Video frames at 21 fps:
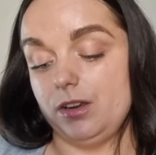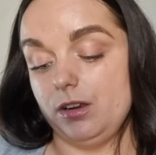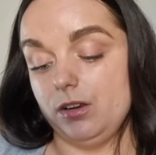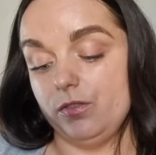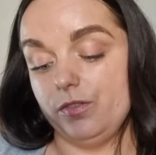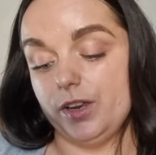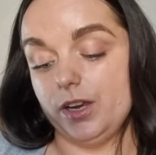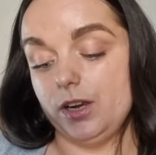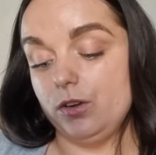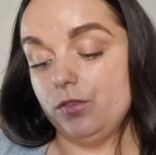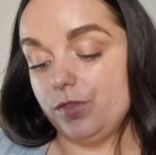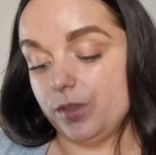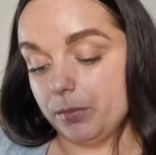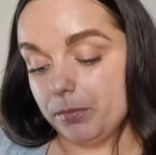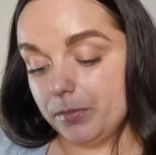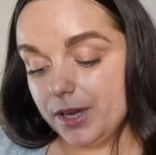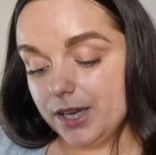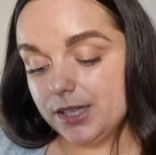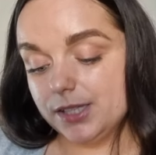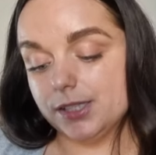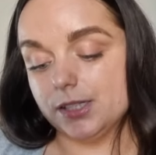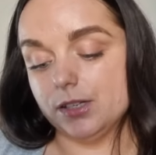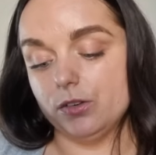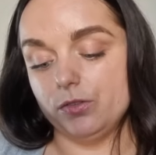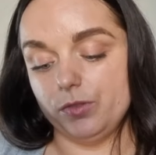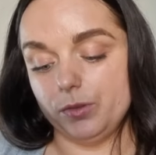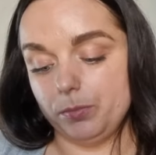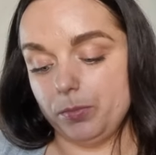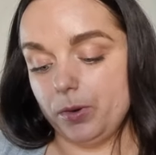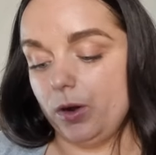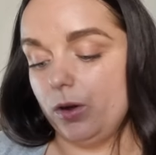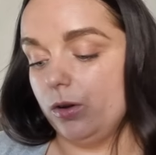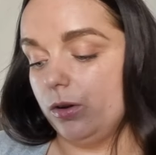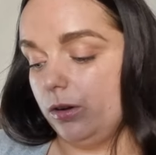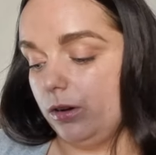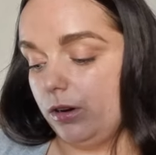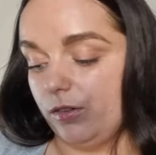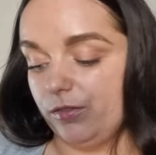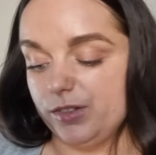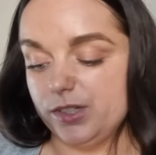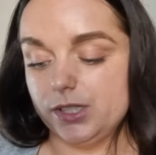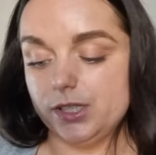Love it. Love the mist. Love the
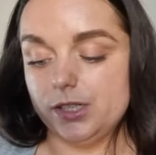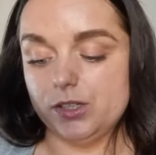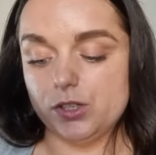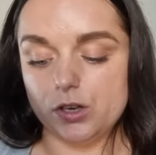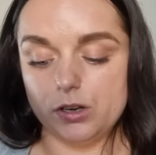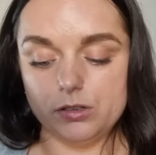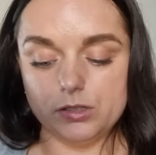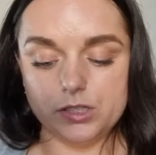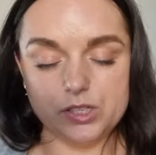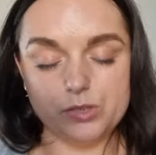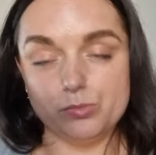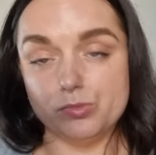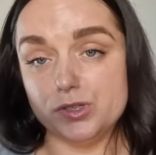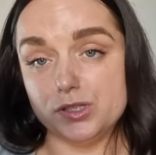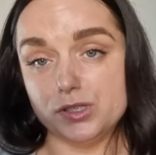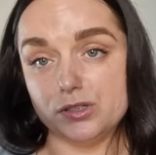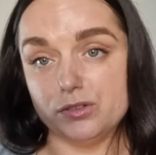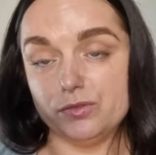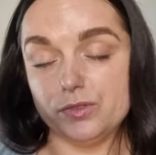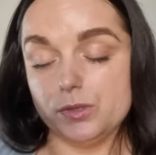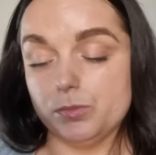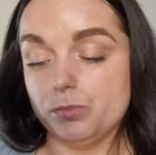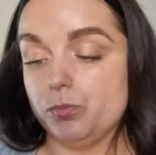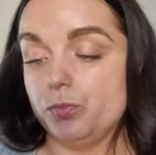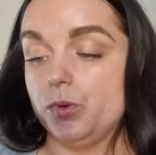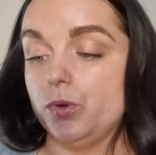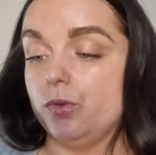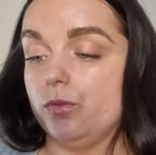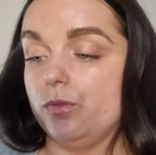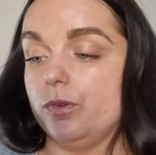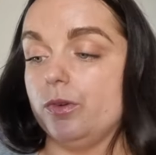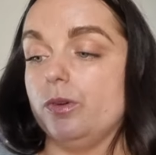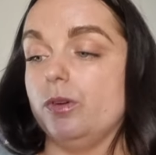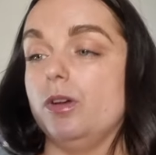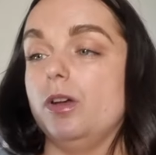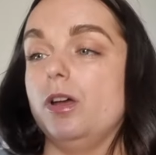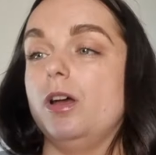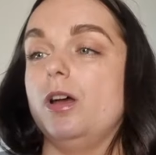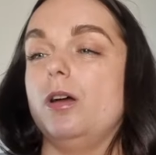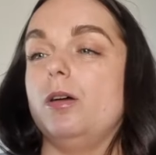bottle. Obviously, Charlotte Tilbury stuff's beautiful.